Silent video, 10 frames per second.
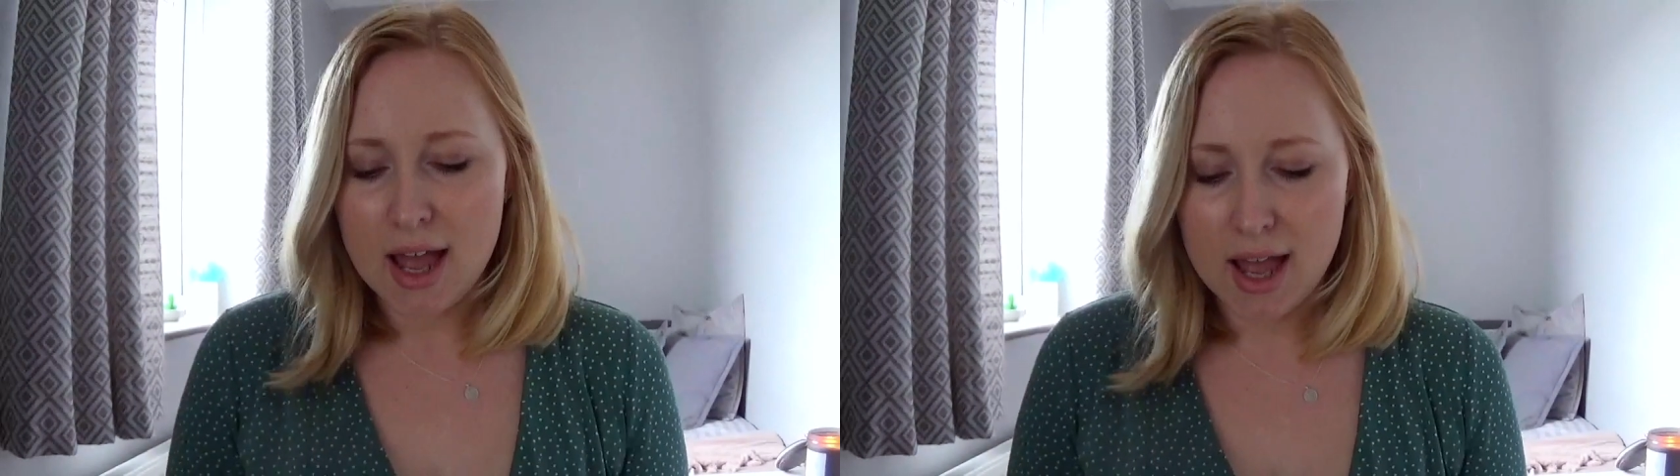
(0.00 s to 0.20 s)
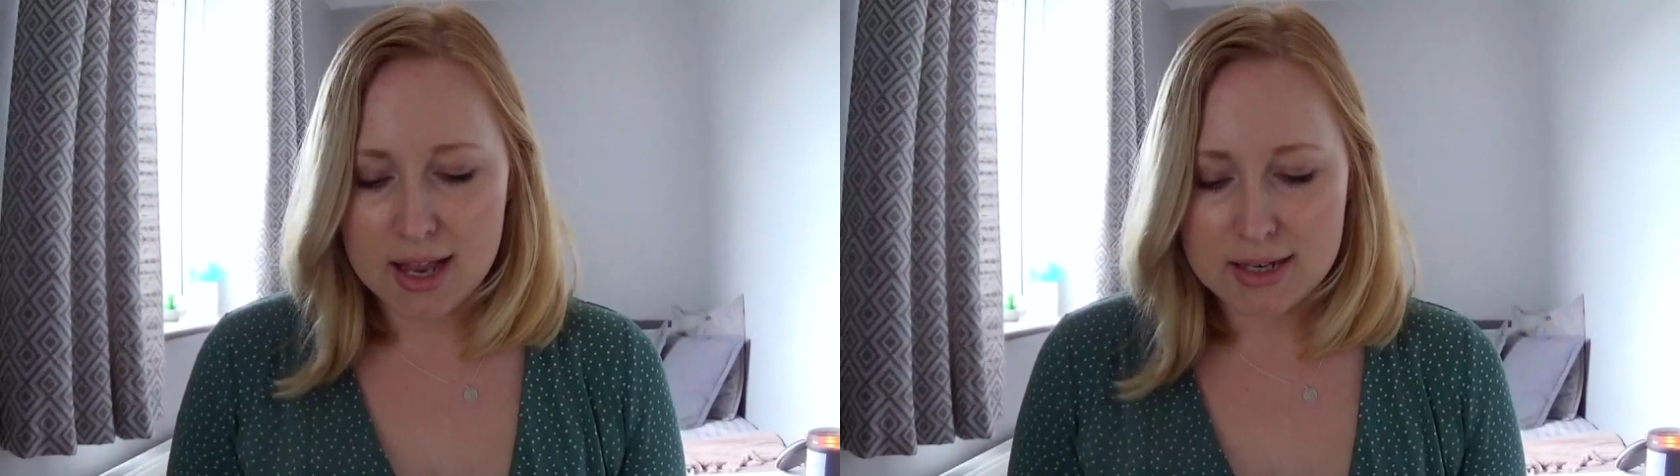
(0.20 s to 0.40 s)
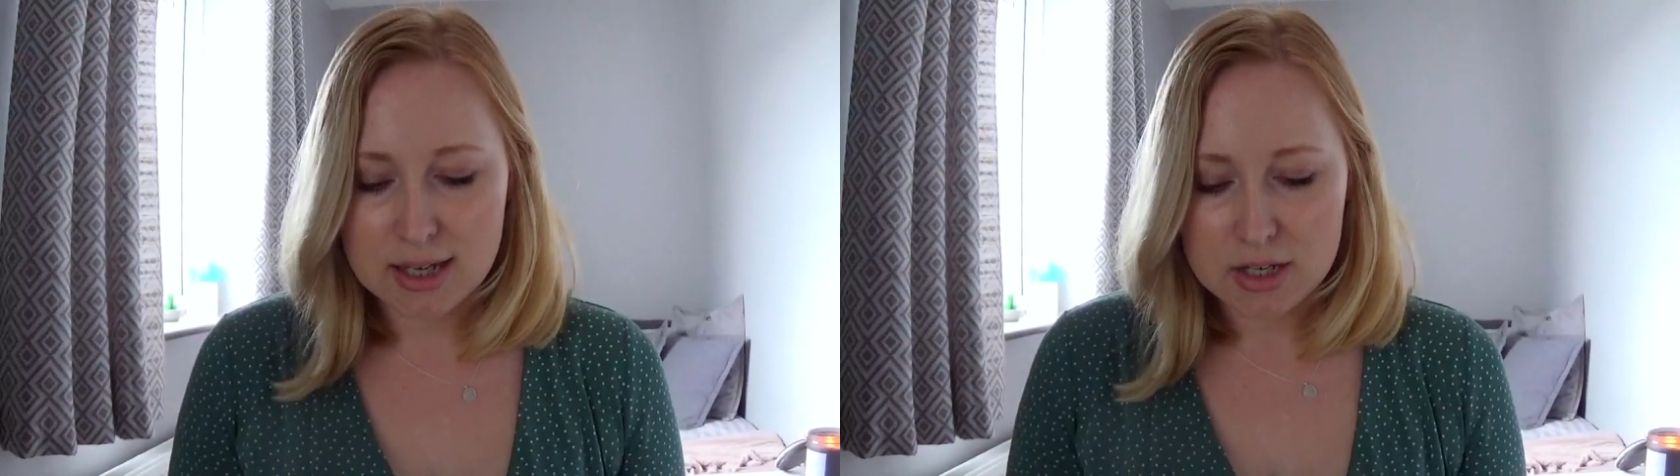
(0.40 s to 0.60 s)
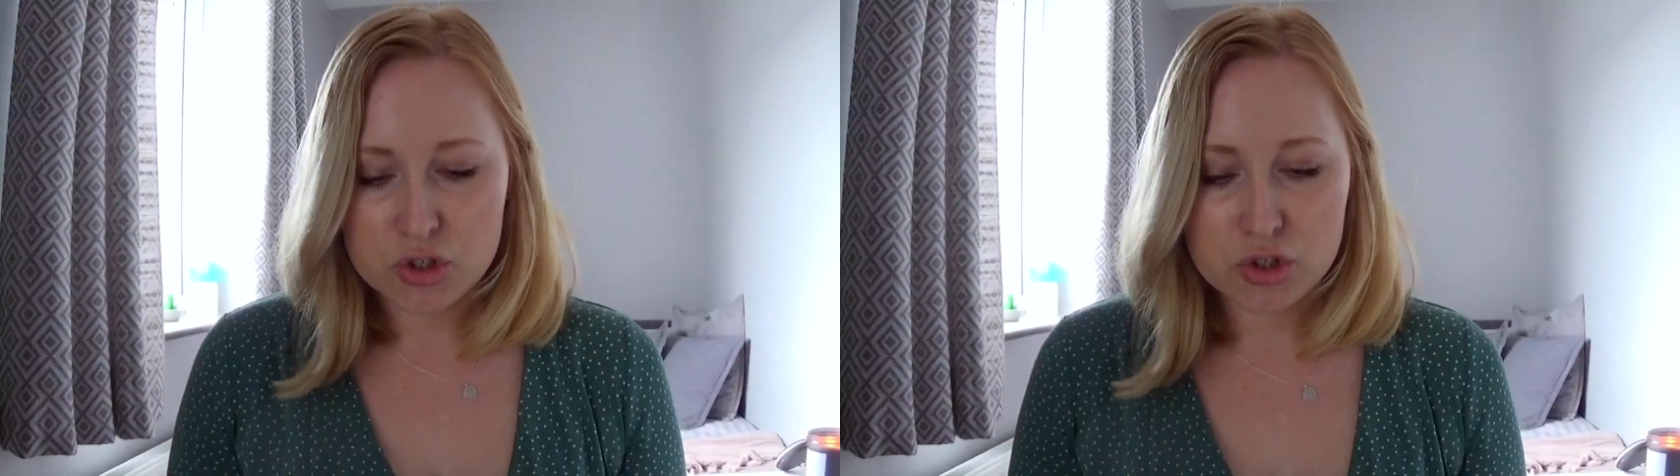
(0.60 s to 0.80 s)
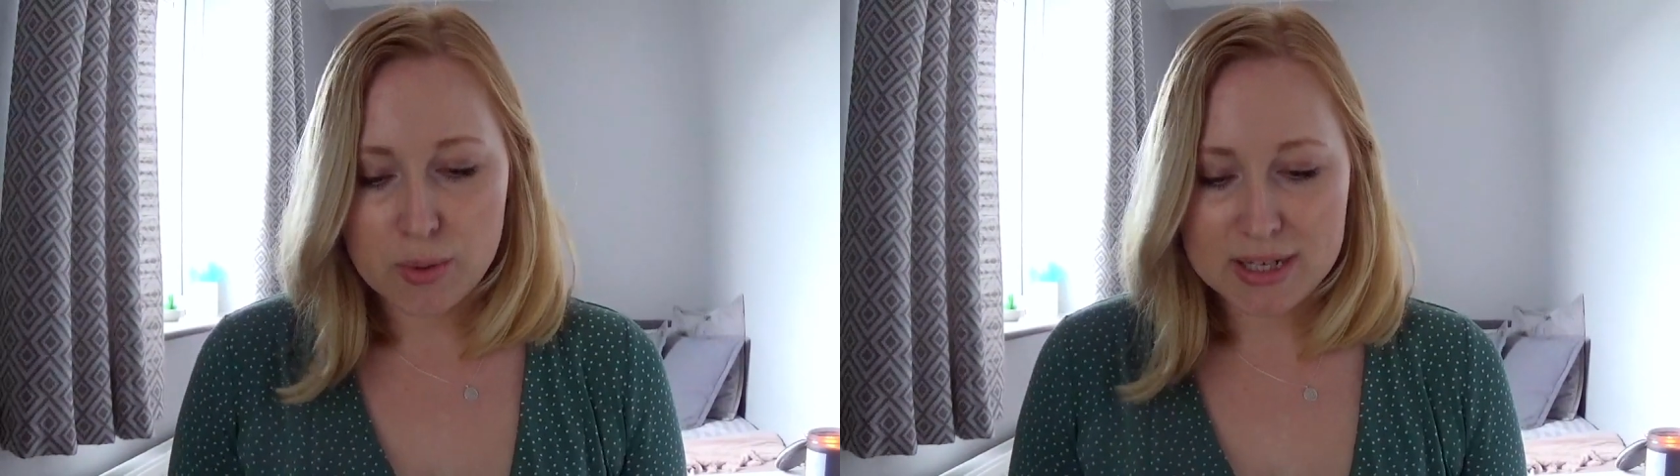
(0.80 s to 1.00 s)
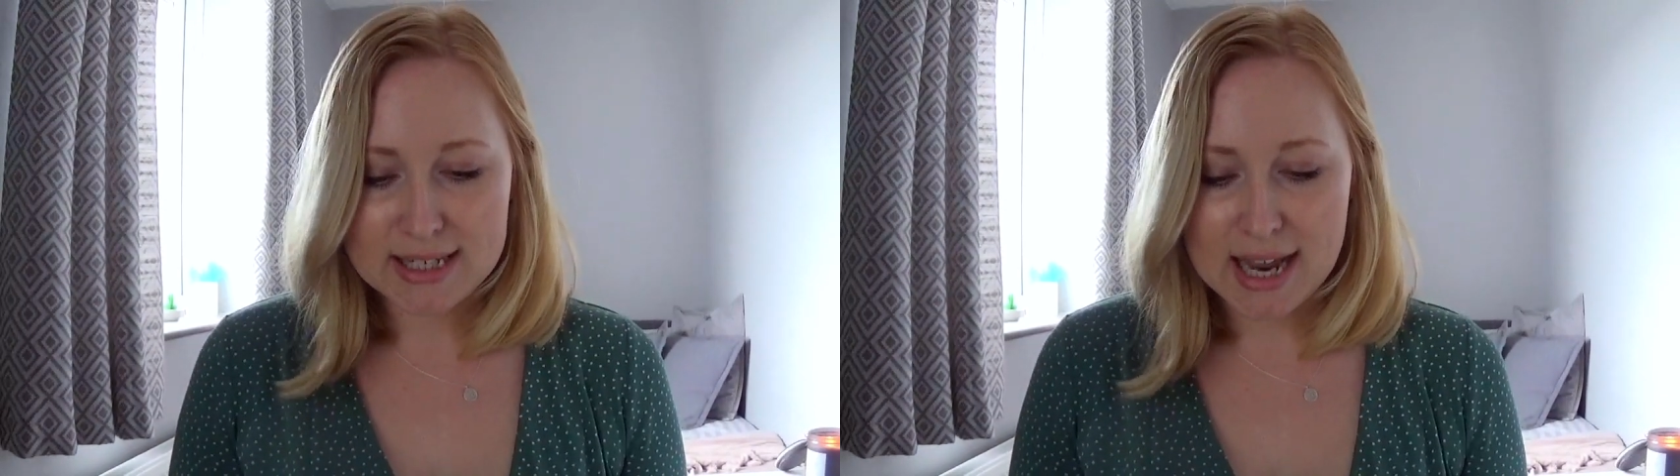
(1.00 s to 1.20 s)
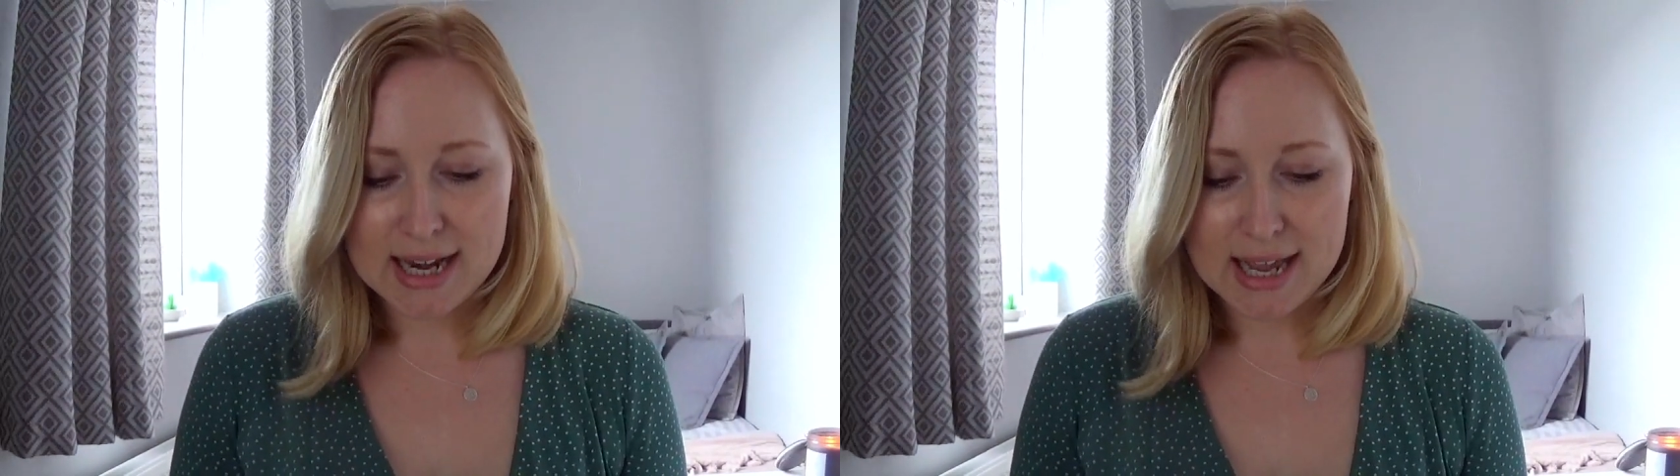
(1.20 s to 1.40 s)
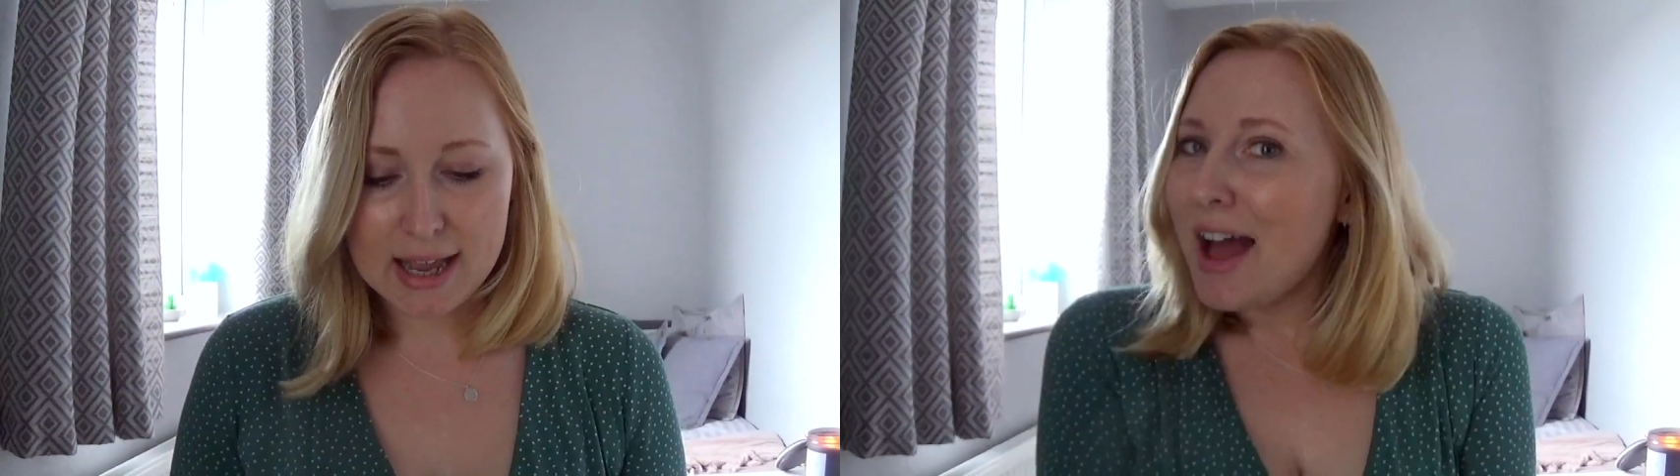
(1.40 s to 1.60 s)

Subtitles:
and so entertaining.